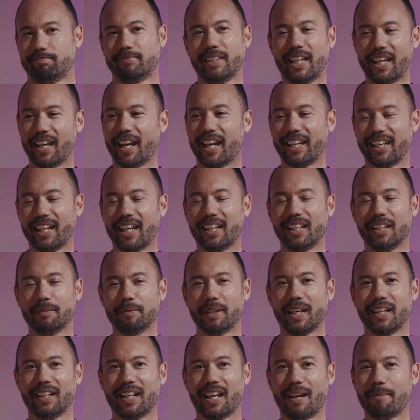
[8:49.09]
hey, I get it,
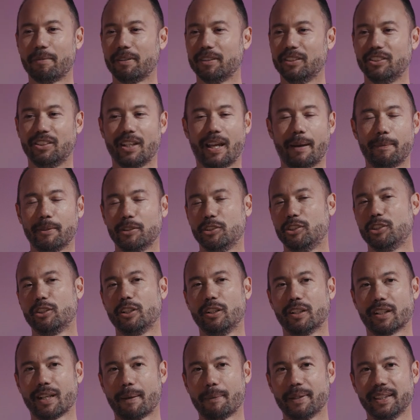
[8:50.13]
man. I'm a, I'm a
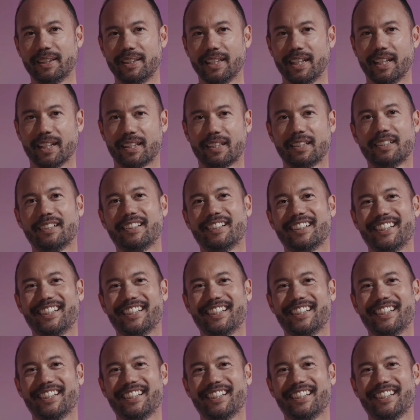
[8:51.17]
jerk. I'm a dick.